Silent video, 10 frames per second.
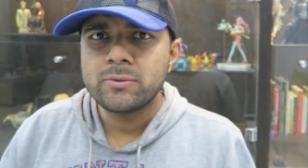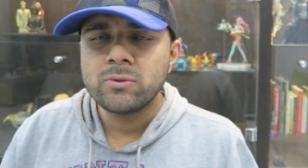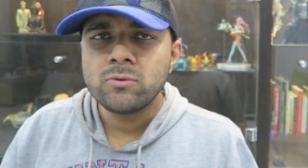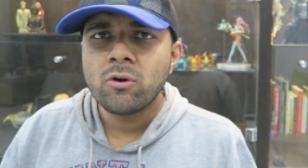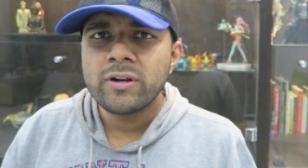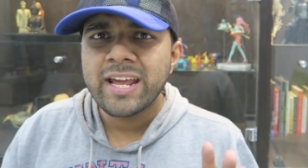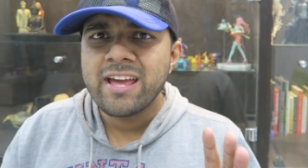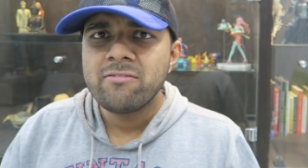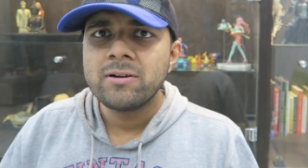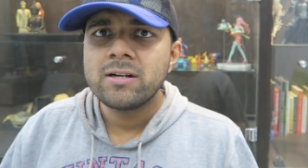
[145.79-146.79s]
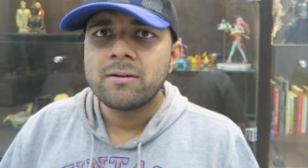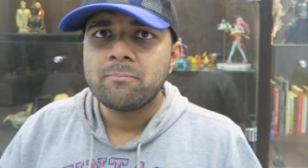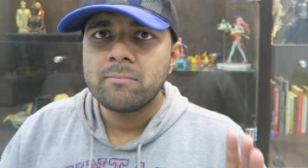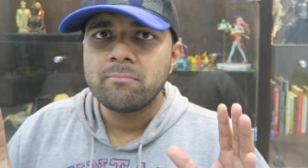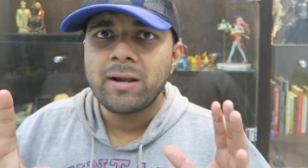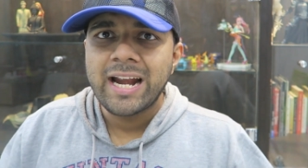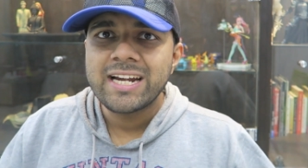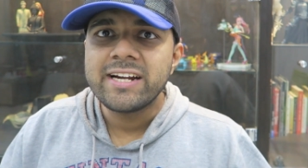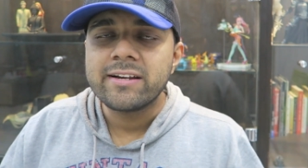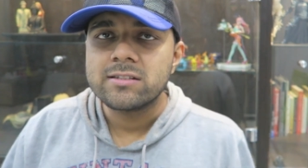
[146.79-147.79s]
do not ever
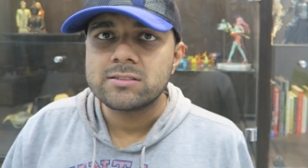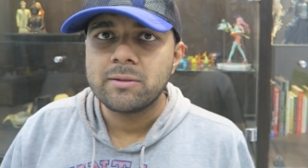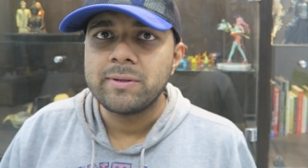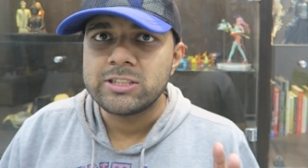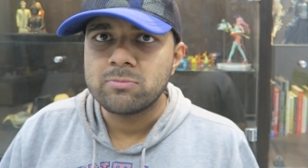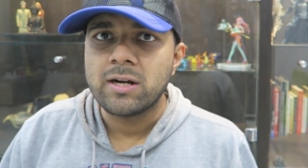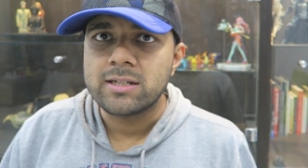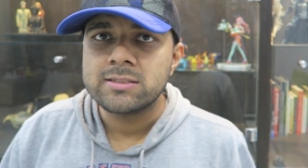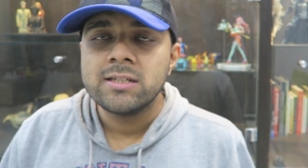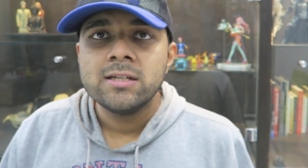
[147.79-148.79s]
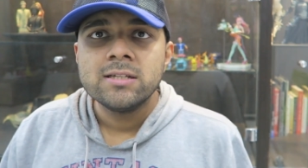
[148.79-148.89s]
blindly trust the benchmarks.